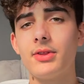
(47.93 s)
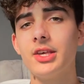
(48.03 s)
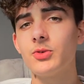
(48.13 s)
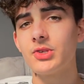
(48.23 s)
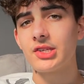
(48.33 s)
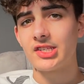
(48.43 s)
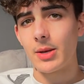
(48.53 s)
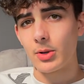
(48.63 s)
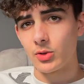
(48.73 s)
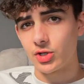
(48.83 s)
this was a
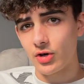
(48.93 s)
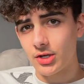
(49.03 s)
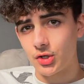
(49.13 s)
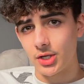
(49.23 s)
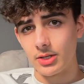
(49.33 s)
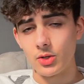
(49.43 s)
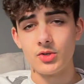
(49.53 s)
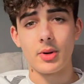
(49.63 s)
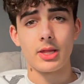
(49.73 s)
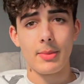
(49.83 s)
typical strategy used
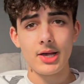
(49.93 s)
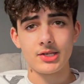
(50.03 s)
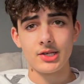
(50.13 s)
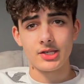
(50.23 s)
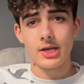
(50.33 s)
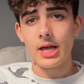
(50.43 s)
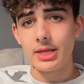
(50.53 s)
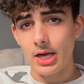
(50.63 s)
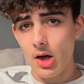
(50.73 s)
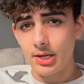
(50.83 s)
by the masses in
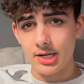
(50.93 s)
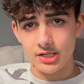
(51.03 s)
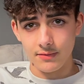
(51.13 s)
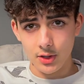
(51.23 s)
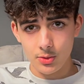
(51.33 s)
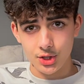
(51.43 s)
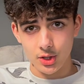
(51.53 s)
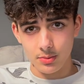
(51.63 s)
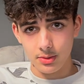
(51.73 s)
the early days of YouTube,